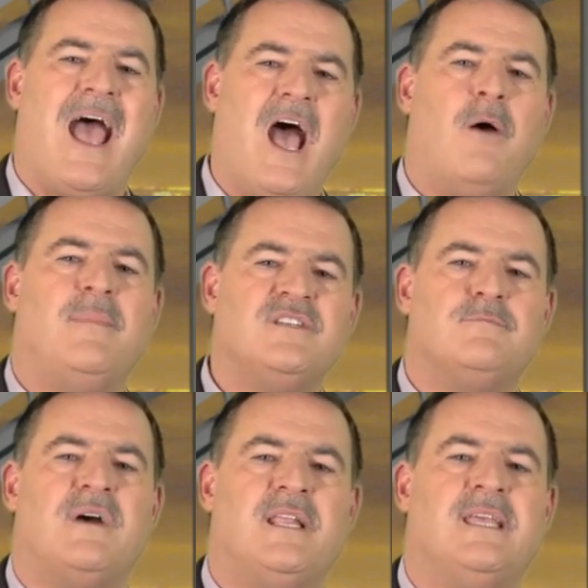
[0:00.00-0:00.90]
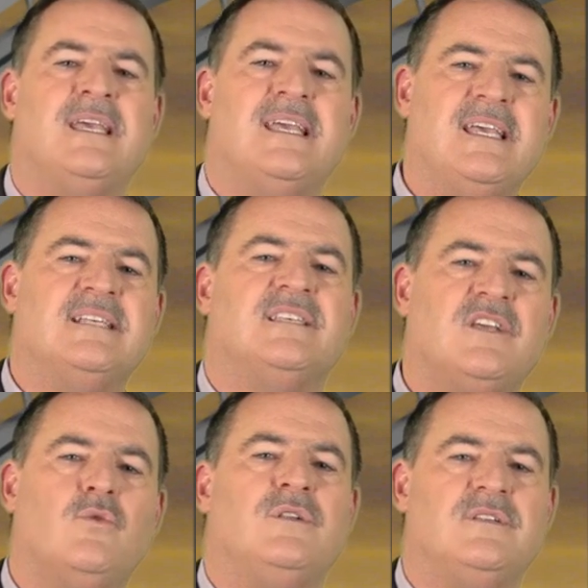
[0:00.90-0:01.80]
how much money is it
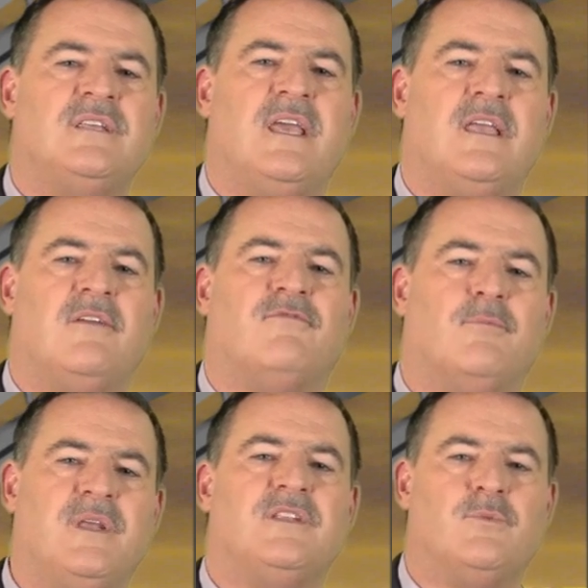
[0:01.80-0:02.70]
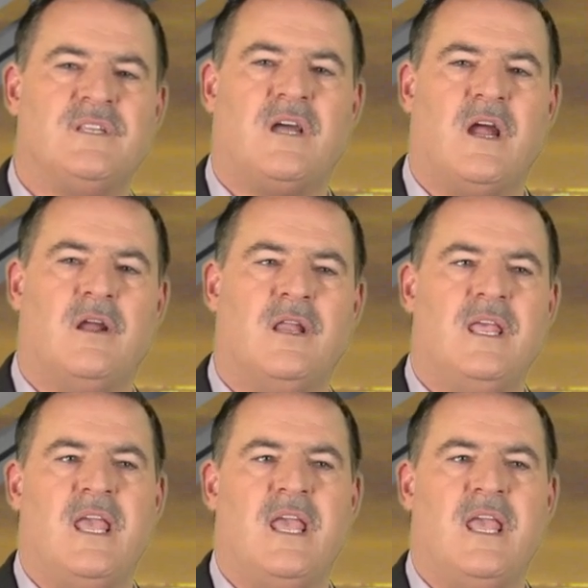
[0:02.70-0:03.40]
going to take for me to retire